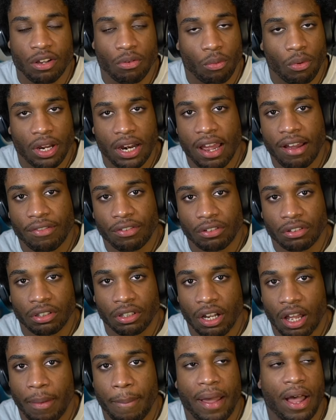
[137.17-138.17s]
whatever
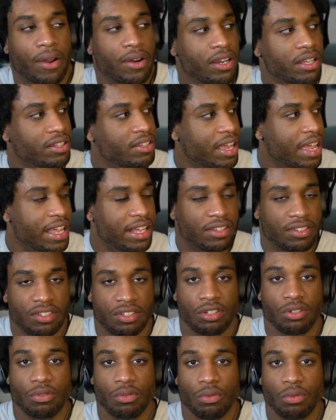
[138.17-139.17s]
amount it takes
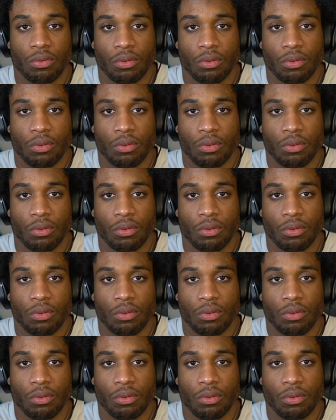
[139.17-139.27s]
to